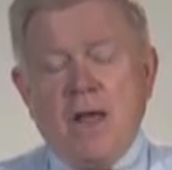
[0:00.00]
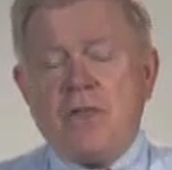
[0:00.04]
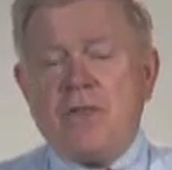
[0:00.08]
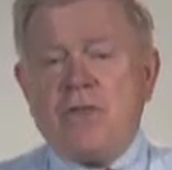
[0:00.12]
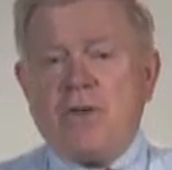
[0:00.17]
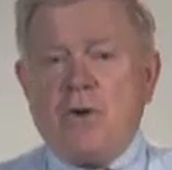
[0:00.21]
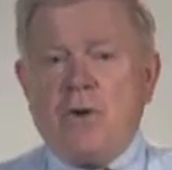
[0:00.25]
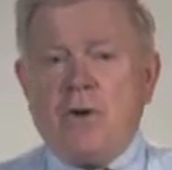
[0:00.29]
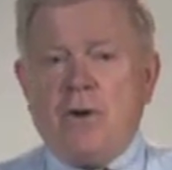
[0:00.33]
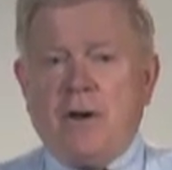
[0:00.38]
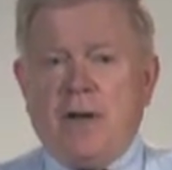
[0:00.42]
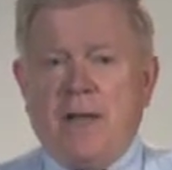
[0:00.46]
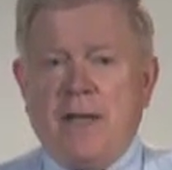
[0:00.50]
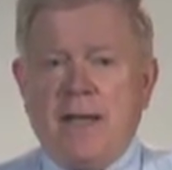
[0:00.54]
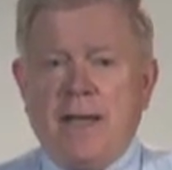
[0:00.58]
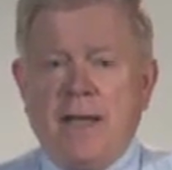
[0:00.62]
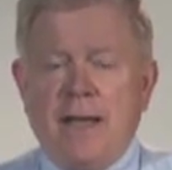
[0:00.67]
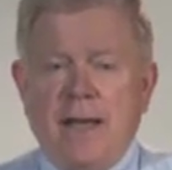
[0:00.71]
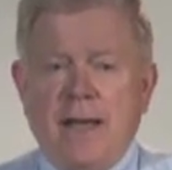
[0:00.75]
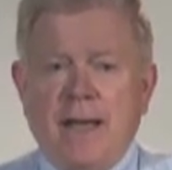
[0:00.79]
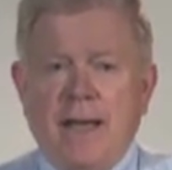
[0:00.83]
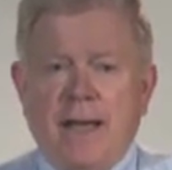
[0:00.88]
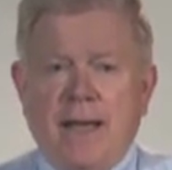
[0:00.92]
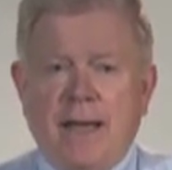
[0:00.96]
Thirdly,
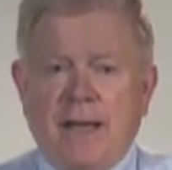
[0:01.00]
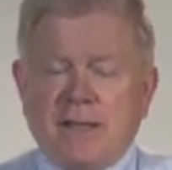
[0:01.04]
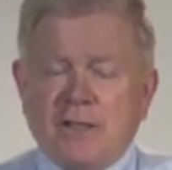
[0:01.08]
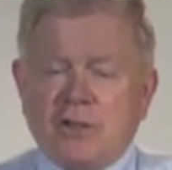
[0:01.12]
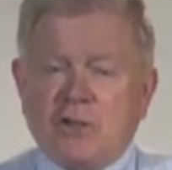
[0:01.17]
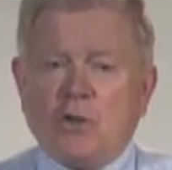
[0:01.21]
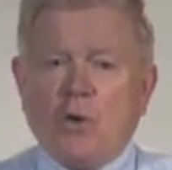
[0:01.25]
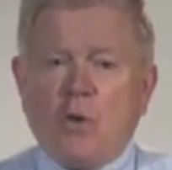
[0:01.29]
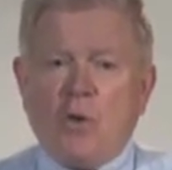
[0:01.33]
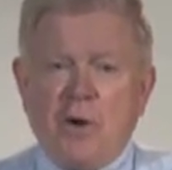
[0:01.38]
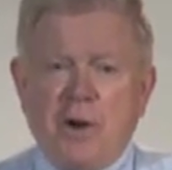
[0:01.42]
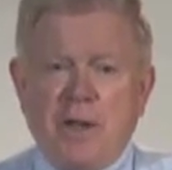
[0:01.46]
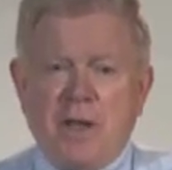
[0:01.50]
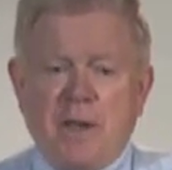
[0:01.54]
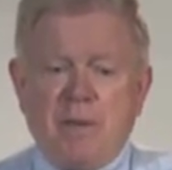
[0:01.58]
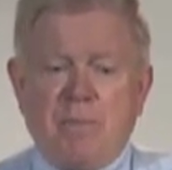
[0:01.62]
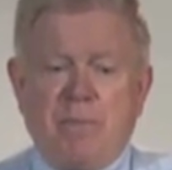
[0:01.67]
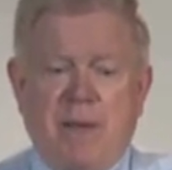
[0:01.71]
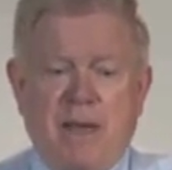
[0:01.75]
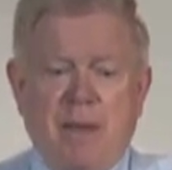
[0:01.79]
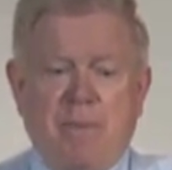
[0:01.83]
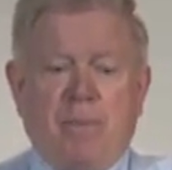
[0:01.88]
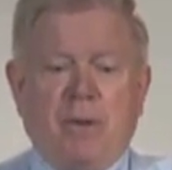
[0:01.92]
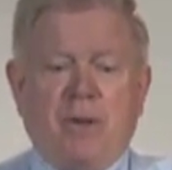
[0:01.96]
exhorting
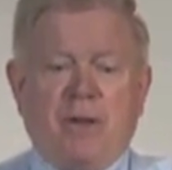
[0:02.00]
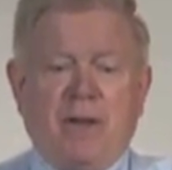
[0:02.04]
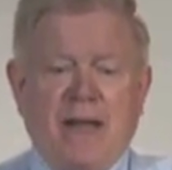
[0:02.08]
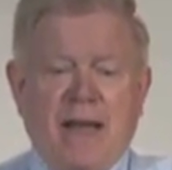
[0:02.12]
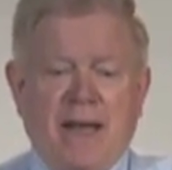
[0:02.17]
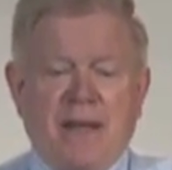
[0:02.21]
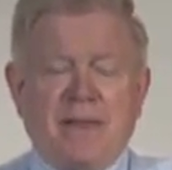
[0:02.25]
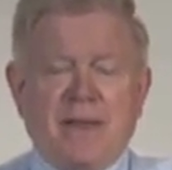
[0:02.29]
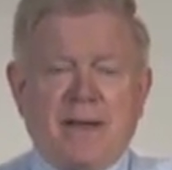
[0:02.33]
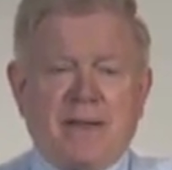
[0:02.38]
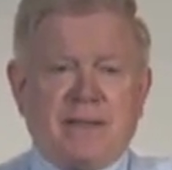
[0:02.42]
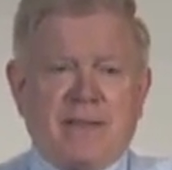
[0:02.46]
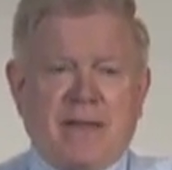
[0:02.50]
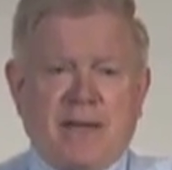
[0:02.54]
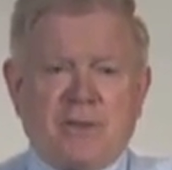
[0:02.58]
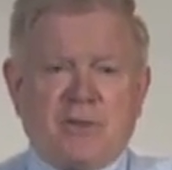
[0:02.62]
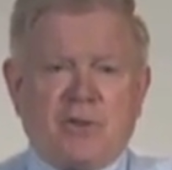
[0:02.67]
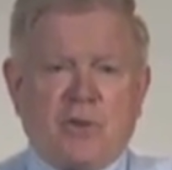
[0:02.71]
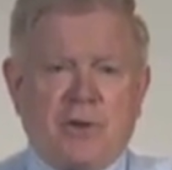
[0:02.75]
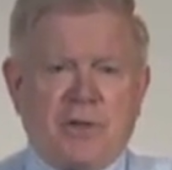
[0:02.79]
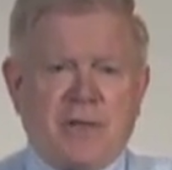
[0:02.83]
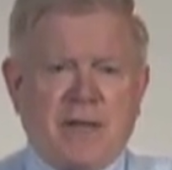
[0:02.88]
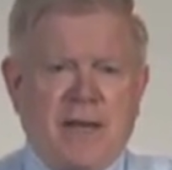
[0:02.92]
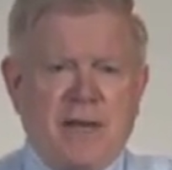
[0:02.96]
people, ethics
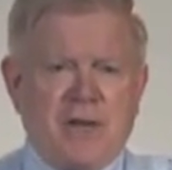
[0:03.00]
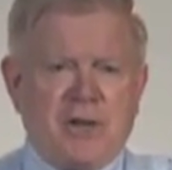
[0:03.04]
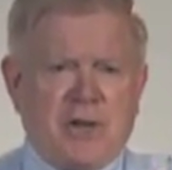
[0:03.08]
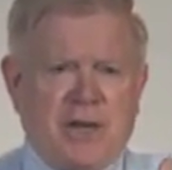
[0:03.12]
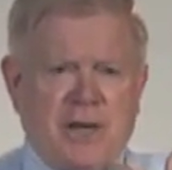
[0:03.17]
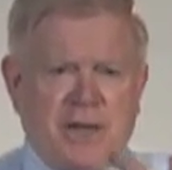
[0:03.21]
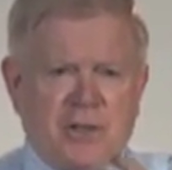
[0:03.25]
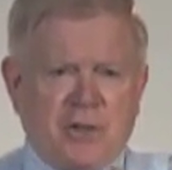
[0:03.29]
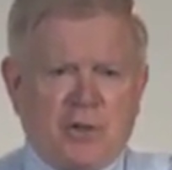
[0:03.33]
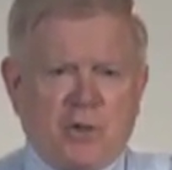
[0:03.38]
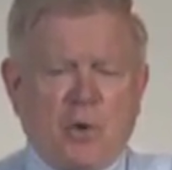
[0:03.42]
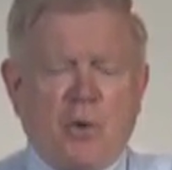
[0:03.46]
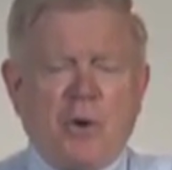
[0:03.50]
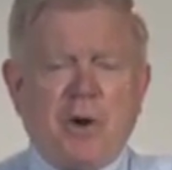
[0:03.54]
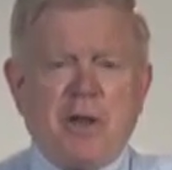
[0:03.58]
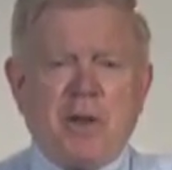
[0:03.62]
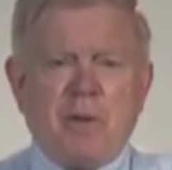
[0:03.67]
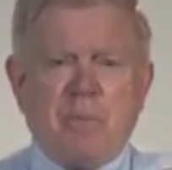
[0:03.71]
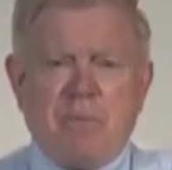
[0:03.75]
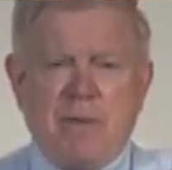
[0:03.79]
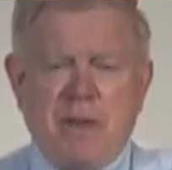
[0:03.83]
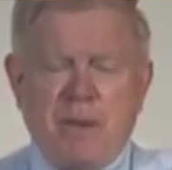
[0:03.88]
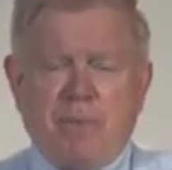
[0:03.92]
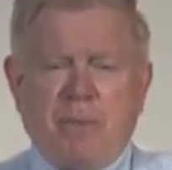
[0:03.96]
exhortation,
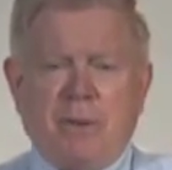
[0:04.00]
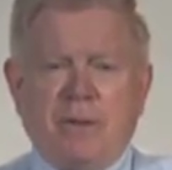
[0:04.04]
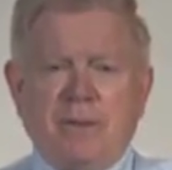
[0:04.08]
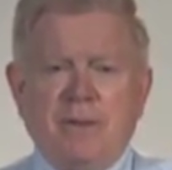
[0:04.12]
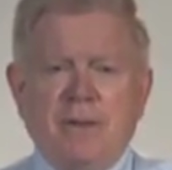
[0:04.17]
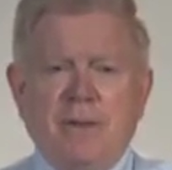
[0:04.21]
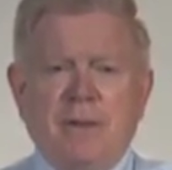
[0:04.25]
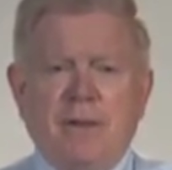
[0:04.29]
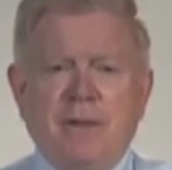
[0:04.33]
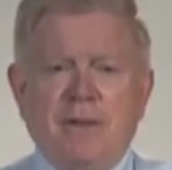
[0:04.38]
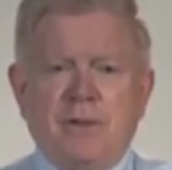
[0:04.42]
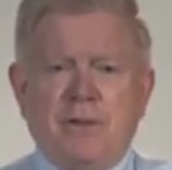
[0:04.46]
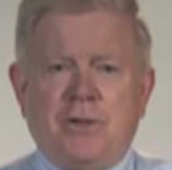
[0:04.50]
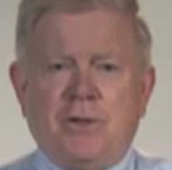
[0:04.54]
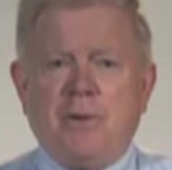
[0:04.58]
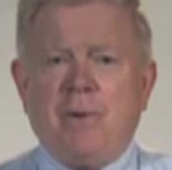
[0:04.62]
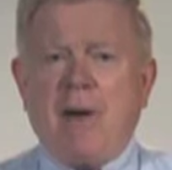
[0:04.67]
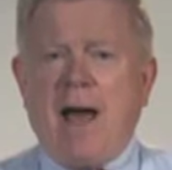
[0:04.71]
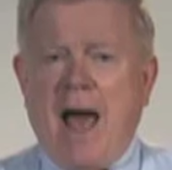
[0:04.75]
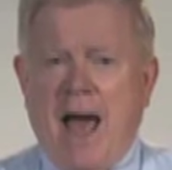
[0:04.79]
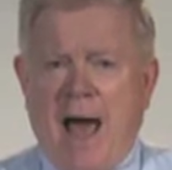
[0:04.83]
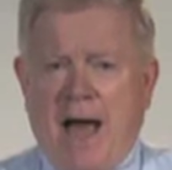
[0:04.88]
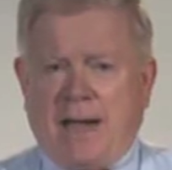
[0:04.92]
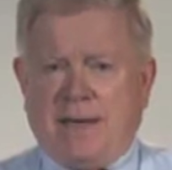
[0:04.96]
exhorting people to
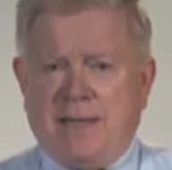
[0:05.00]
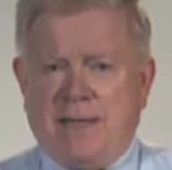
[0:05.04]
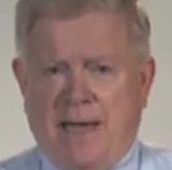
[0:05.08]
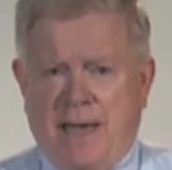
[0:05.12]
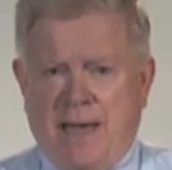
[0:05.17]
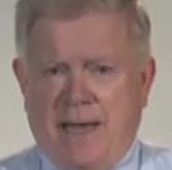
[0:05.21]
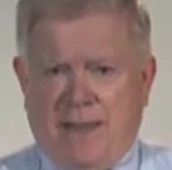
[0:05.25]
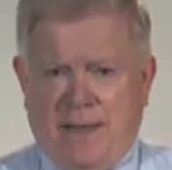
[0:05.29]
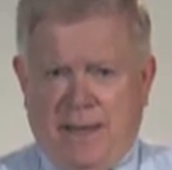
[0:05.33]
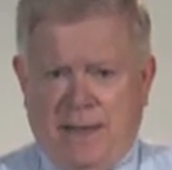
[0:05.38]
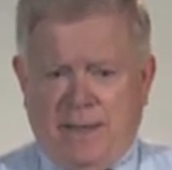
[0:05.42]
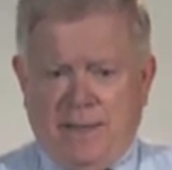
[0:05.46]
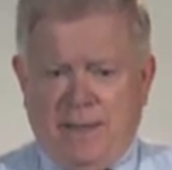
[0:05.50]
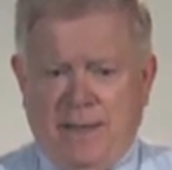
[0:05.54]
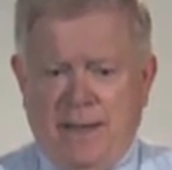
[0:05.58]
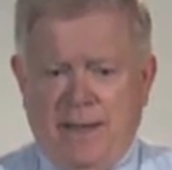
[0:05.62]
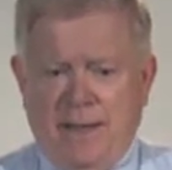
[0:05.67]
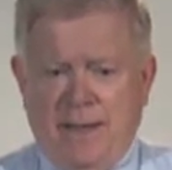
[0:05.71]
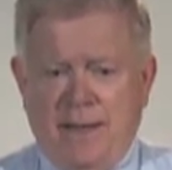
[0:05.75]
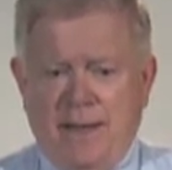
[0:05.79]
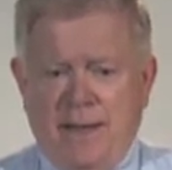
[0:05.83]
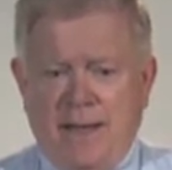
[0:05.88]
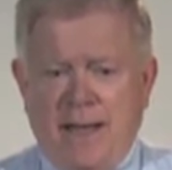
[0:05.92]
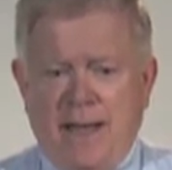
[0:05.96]
act
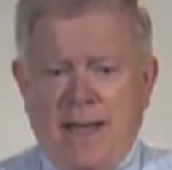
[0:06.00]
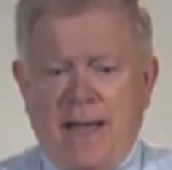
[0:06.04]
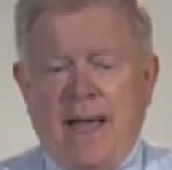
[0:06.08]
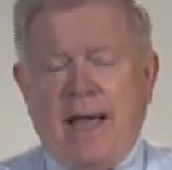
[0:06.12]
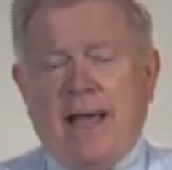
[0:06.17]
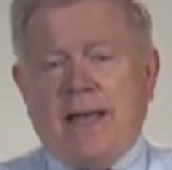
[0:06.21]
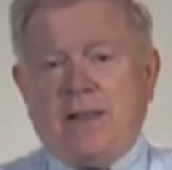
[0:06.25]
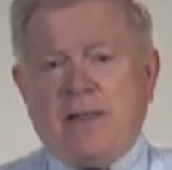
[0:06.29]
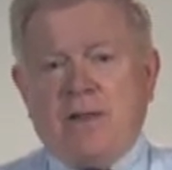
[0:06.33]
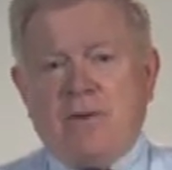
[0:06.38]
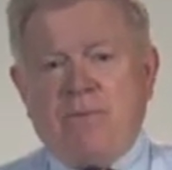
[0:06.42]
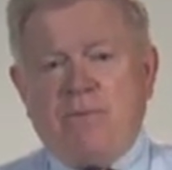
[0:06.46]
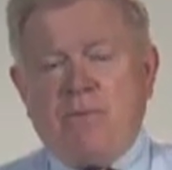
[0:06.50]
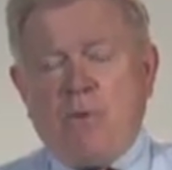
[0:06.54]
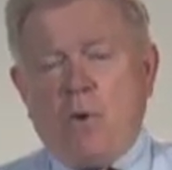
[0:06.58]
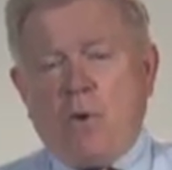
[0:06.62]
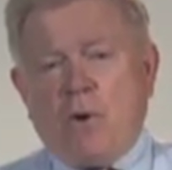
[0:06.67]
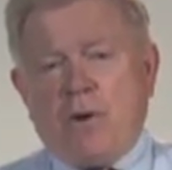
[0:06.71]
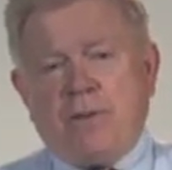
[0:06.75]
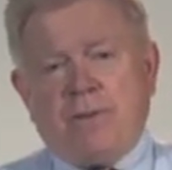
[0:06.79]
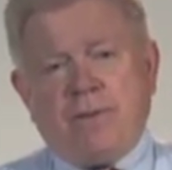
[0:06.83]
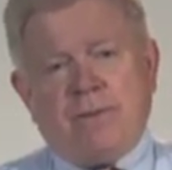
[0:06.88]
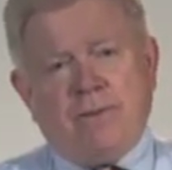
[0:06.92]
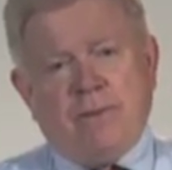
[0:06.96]
ethically. And the
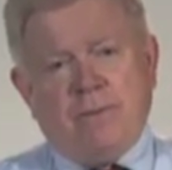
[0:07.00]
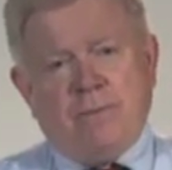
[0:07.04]
4th,